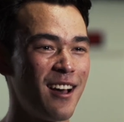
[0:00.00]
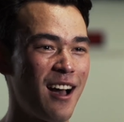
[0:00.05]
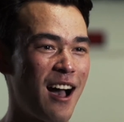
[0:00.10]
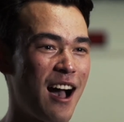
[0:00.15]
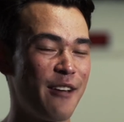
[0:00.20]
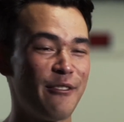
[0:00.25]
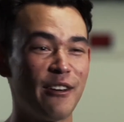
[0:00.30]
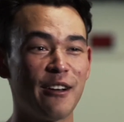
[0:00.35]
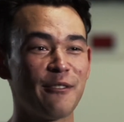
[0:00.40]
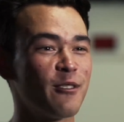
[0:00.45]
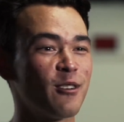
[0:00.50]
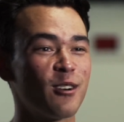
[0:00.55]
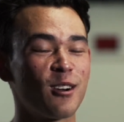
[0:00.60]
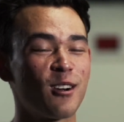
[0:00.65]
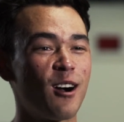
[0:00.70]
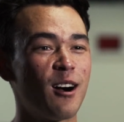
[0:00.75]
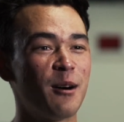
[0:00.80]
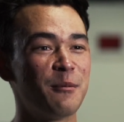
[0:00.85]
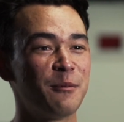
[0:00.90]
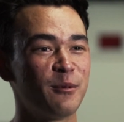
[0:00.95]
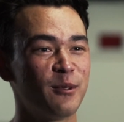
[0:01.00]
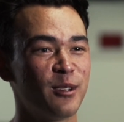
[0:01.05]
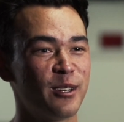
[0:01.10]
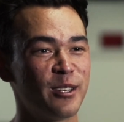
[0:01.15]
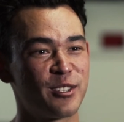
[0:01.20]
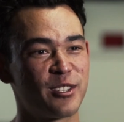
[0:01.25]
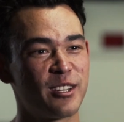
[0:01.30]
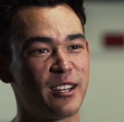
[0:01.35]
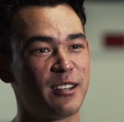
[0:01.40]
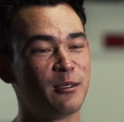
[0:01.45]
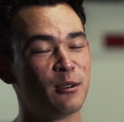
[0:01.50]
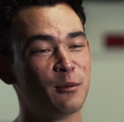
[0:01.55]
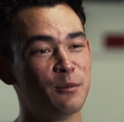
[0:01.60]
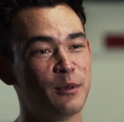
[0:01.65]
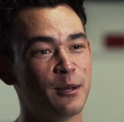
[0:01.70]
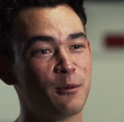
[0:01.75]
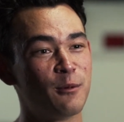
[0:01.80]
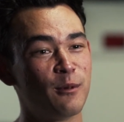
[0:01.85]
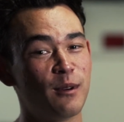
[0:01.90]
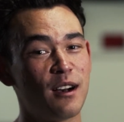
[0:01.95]
I've ever accomplished and it'll
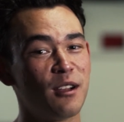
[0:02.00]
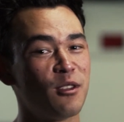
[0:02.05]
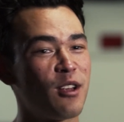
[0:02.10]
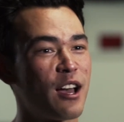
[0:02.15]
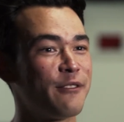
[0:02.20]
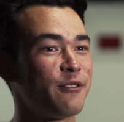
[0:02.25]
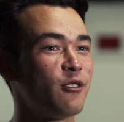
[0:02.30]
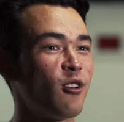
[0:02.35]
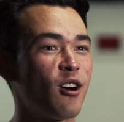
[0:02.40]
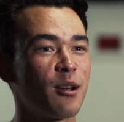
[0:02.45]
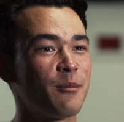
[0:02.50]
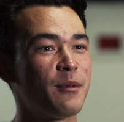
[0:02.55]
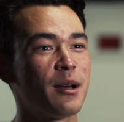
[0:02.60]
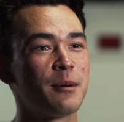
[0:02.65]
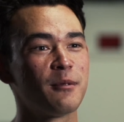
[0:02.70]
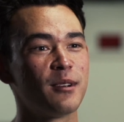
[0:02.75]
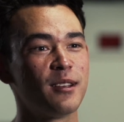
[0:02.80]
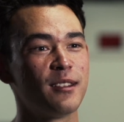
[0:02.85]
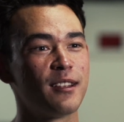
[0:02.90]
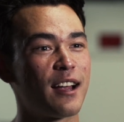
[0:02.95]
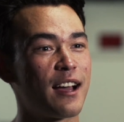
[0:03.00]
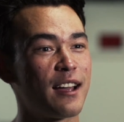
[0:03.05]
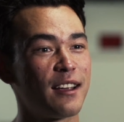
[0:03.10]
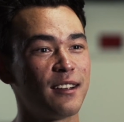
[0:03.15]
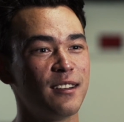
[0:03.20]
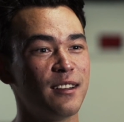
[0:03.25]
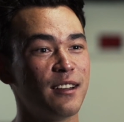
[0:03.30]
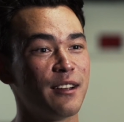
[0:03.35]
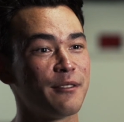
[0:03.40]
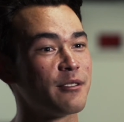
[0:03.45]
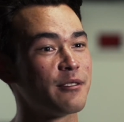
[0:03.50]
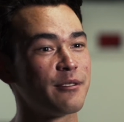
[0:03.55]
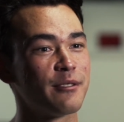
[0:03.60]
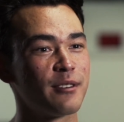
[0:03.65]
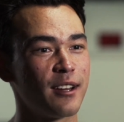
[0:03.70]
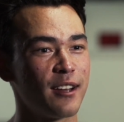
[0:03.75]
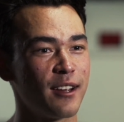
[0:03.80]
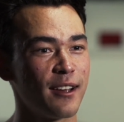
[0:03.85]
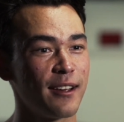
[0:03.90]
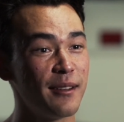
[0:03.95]
be a lifelong memory that I could never
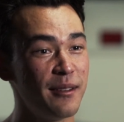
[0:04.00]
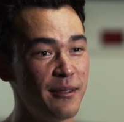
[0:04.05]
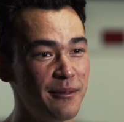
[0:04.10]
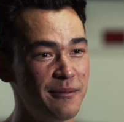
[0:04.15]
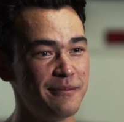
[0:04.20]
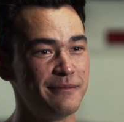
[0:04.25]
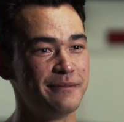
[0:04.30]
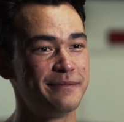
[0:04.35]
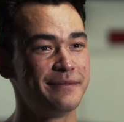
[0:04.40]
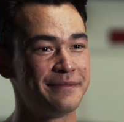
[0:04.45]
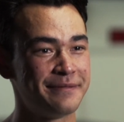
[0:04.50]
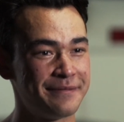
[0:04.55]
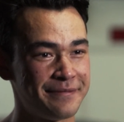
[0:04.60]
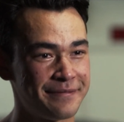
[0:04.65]
forget.